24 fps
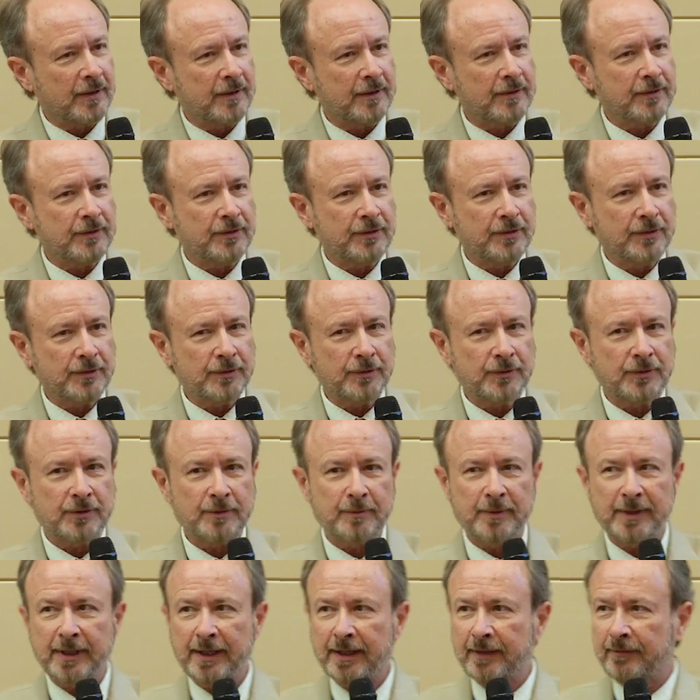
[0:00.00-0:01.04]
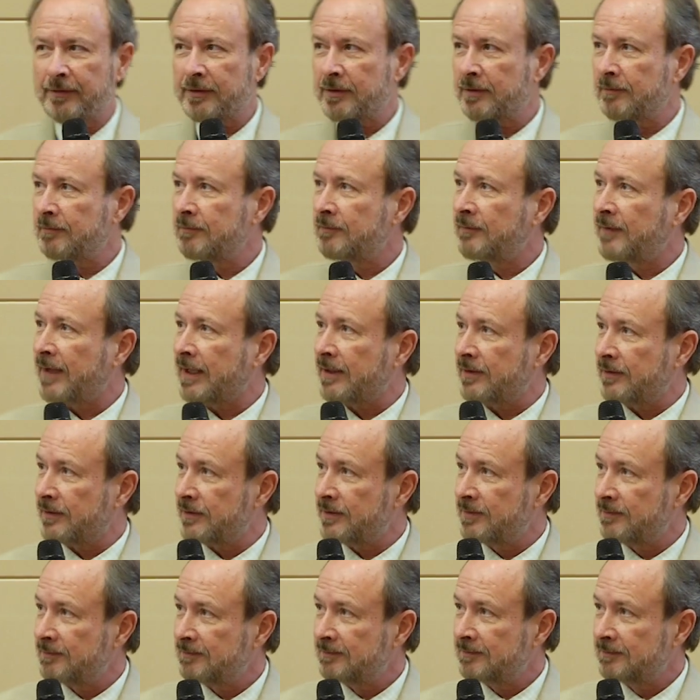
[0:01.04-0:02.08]
are due to behavioral
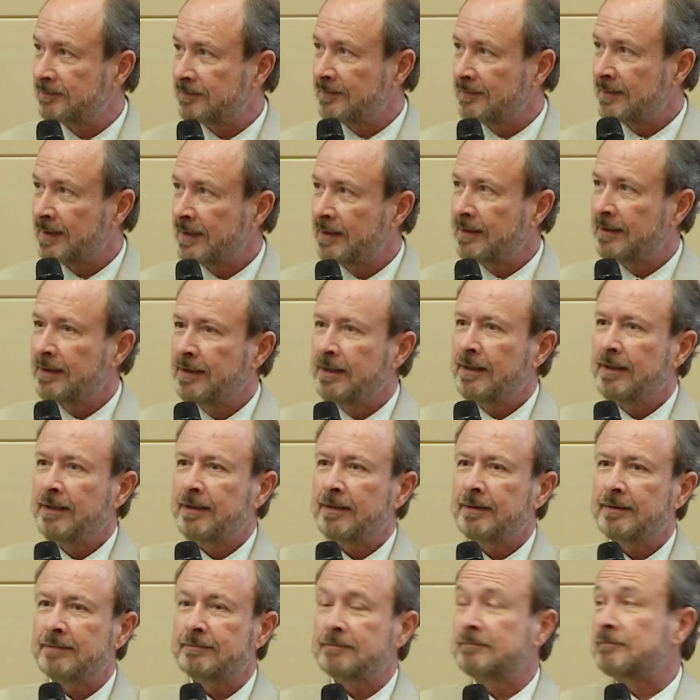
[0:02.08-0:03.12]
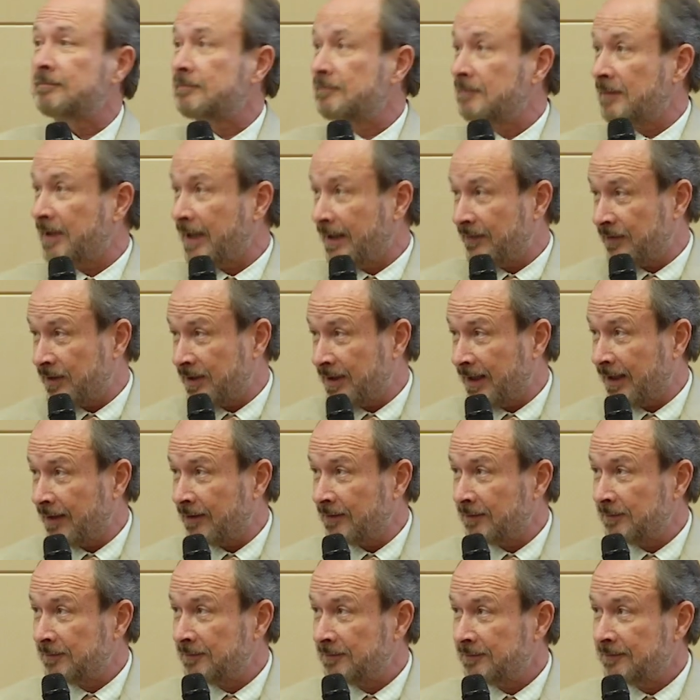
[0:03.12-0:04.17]
factors, lifestyle.